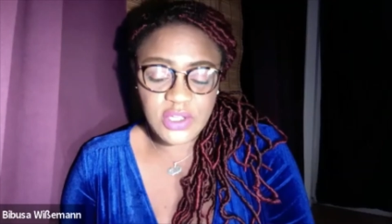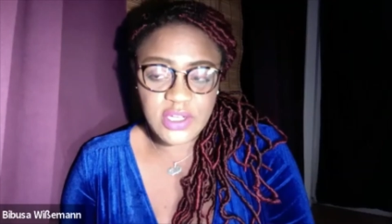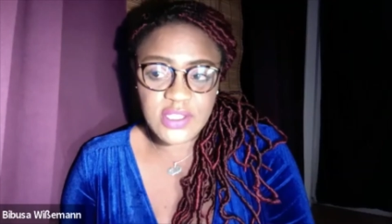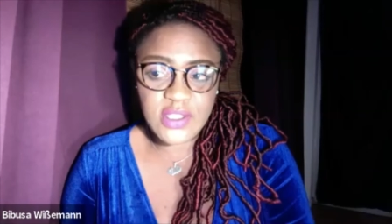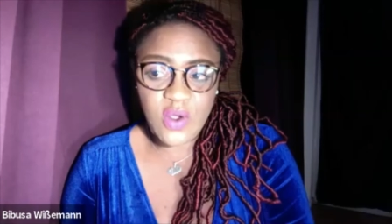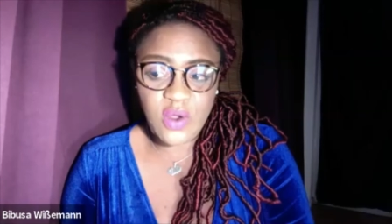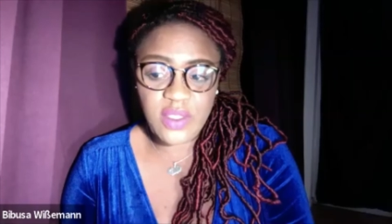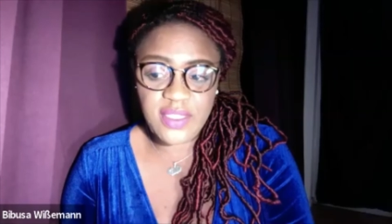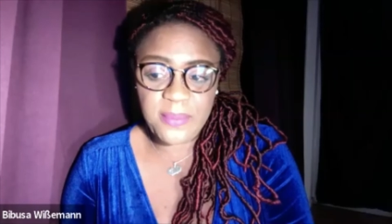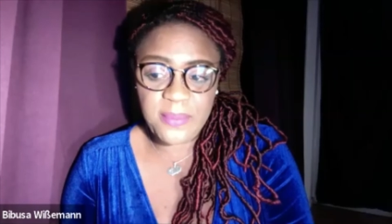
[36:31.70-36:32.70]
So
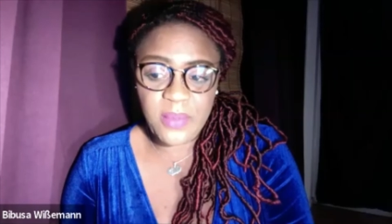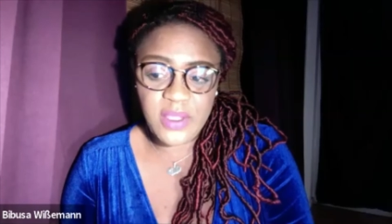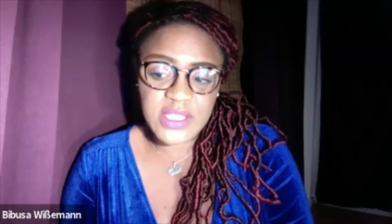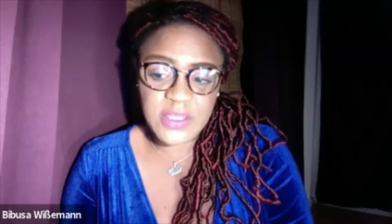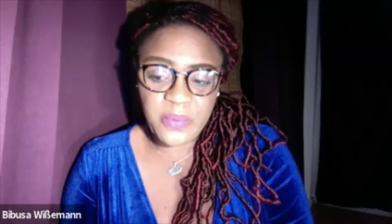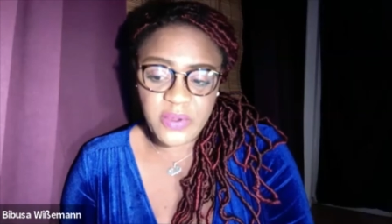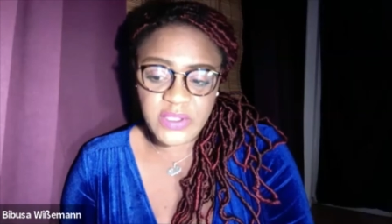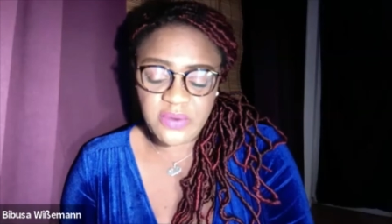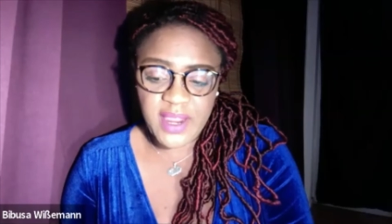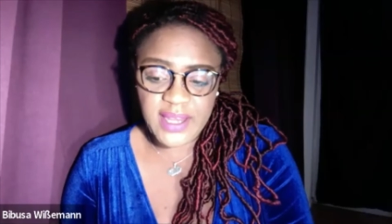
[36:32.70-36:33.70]
the most
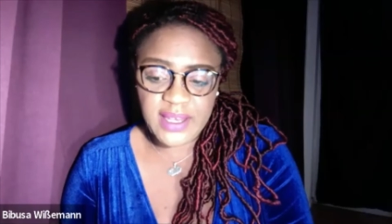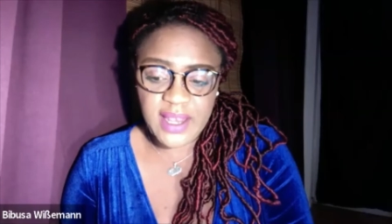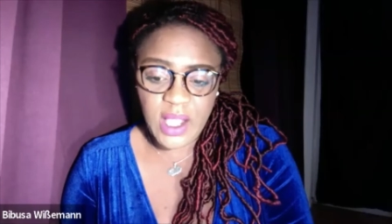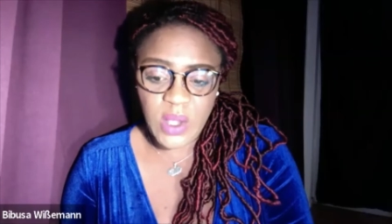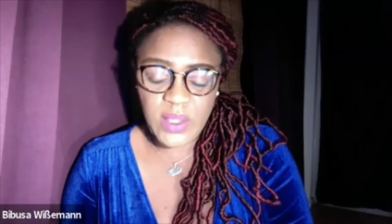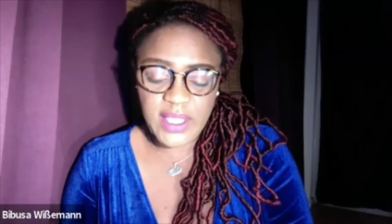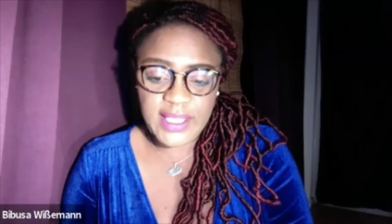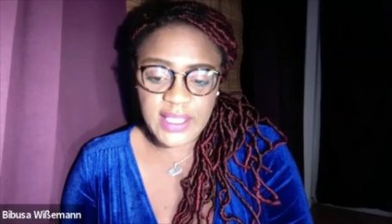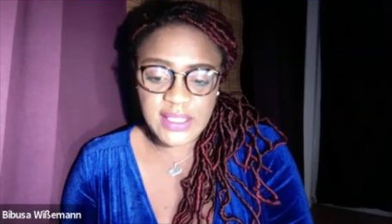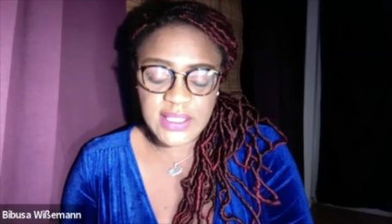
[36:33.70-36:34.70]
important right now
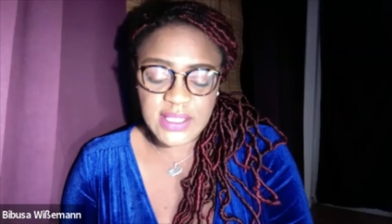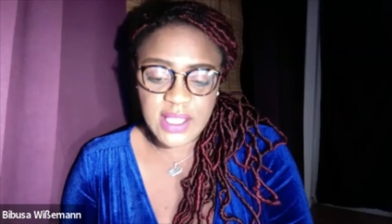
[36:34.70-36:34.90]
is